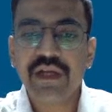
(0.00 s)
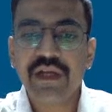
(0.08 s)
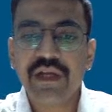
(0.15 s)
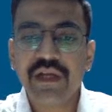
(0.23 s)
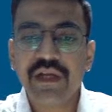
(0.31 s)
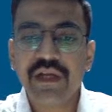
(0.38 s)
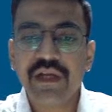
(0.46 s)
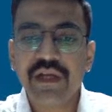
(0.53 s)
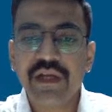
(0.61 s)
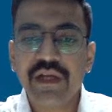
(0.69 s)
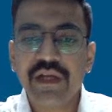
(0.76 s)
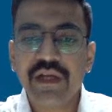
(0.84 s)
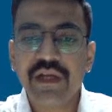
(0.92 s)
How
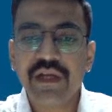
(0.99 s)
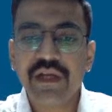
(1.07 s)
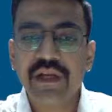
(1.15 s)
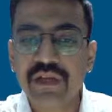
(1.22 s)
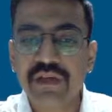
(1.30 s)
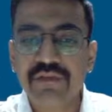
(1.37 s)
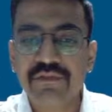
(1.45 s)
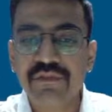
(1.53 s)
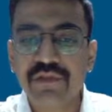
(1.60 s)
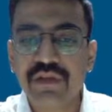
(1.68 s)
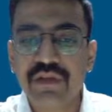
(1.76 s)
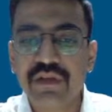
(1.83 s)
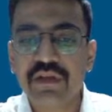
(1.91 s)
come? Because if
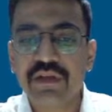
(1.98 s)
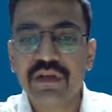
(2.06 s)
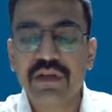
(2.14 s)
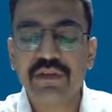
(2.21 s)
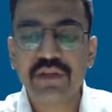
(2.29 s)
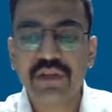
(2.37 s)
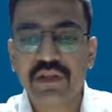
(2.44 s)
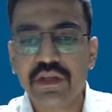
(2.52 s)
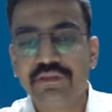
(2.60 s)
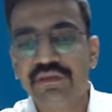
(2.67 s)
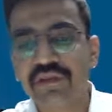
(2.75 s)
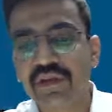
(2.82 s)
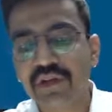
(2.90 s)

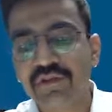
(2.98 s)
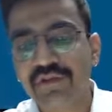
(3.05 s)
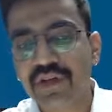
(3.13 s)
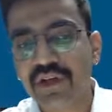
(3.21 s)
a